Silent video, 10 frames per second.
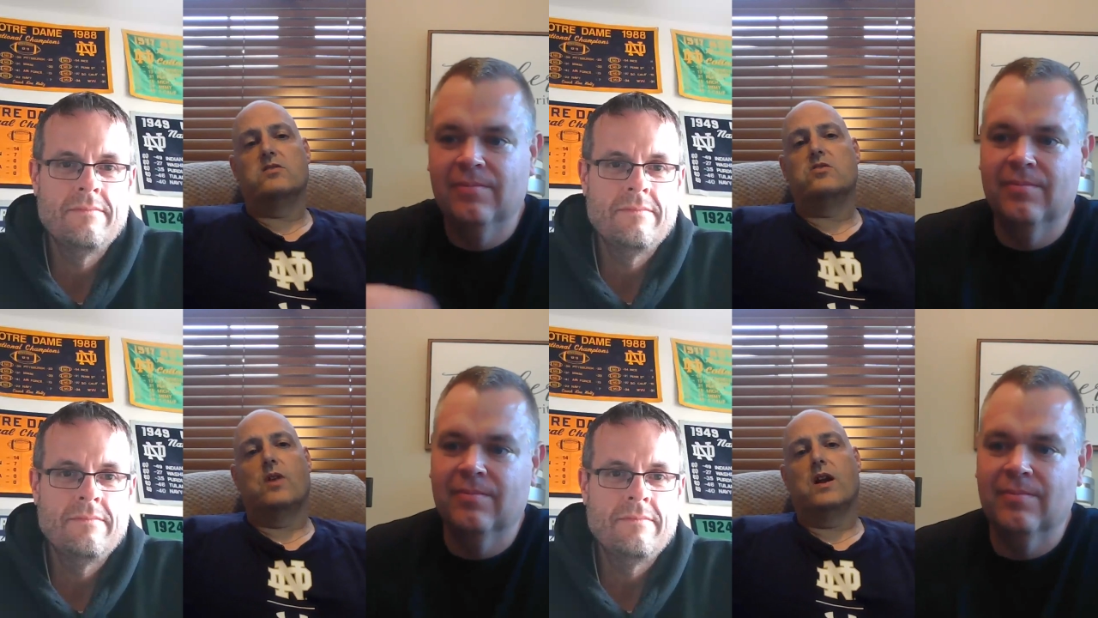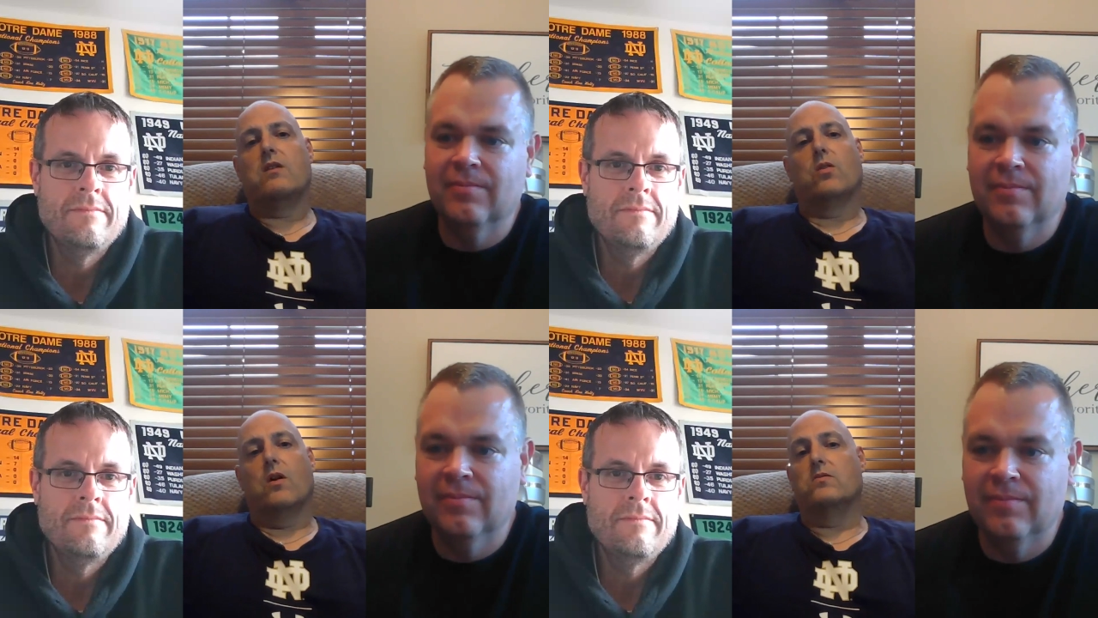Speaker 1: in street
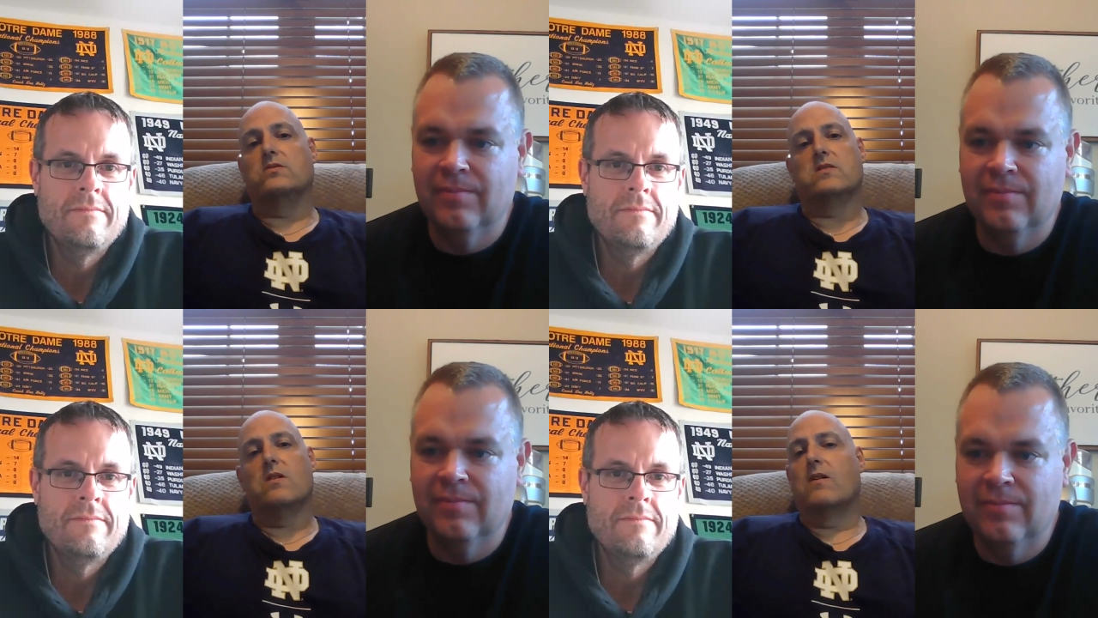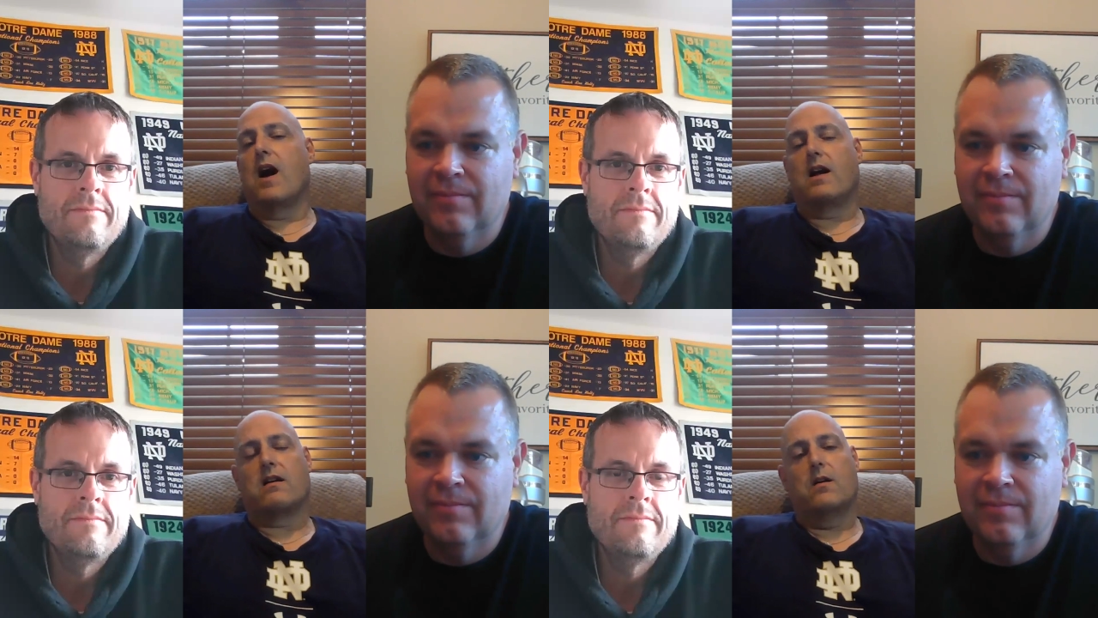clothes. They're
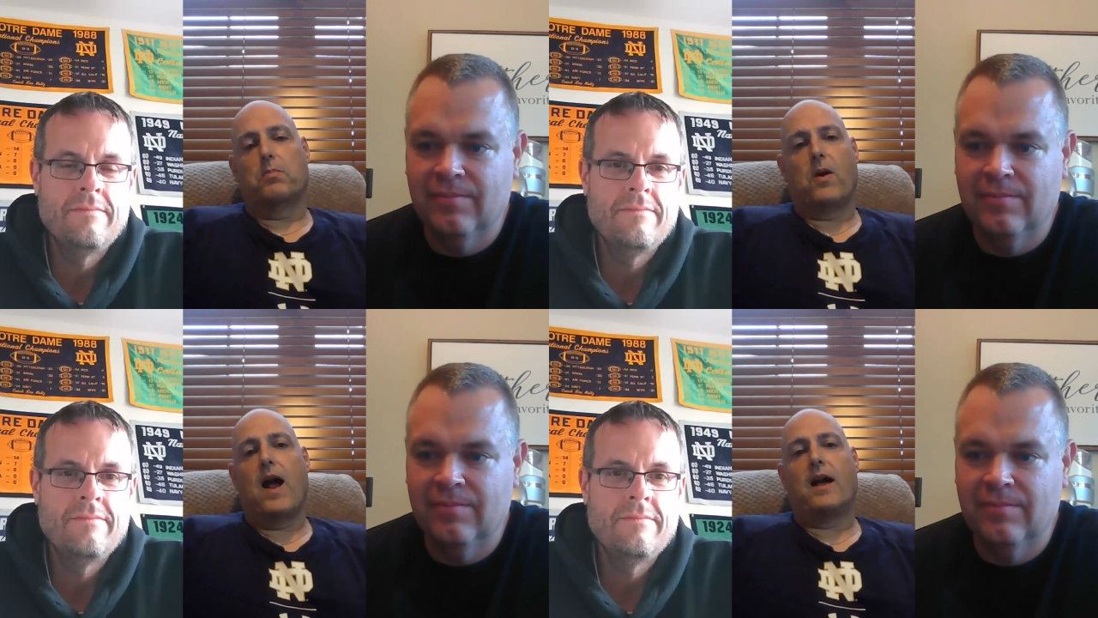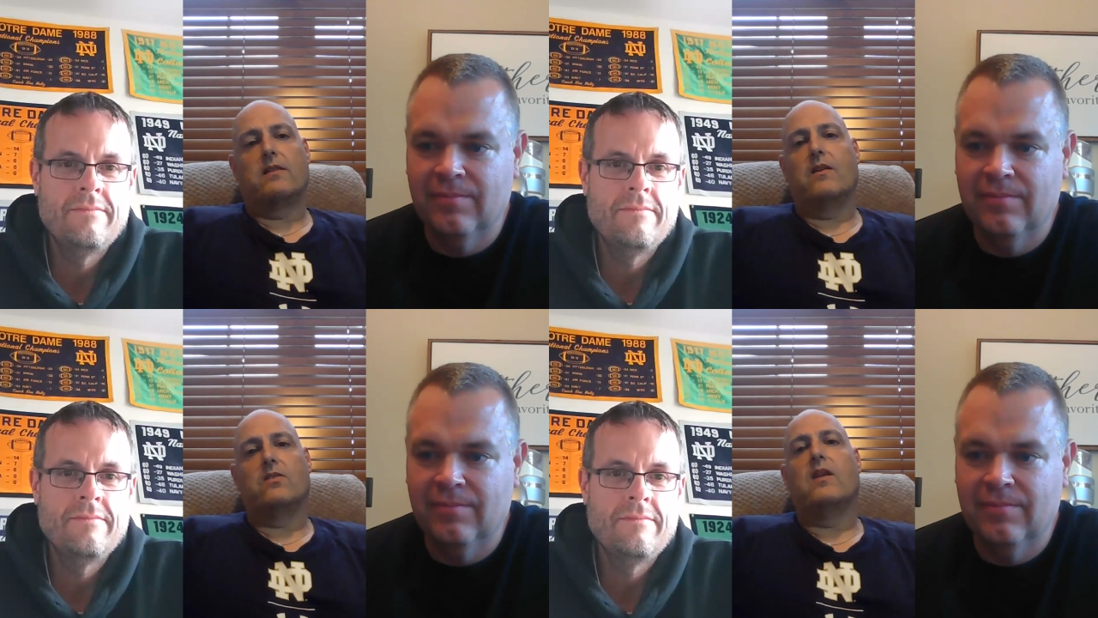not going to
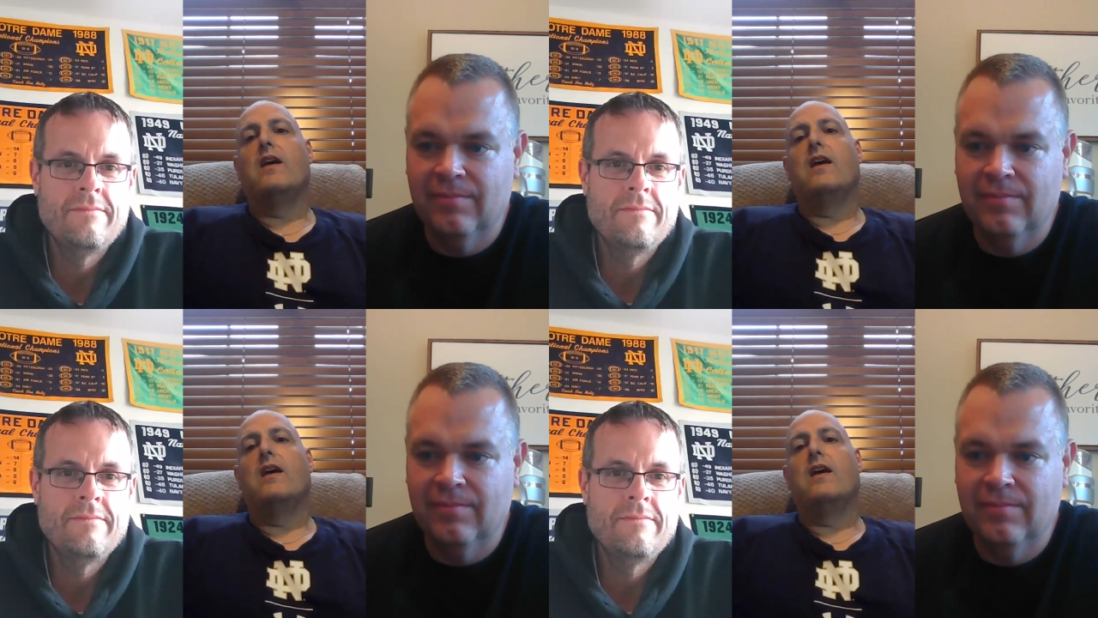practice.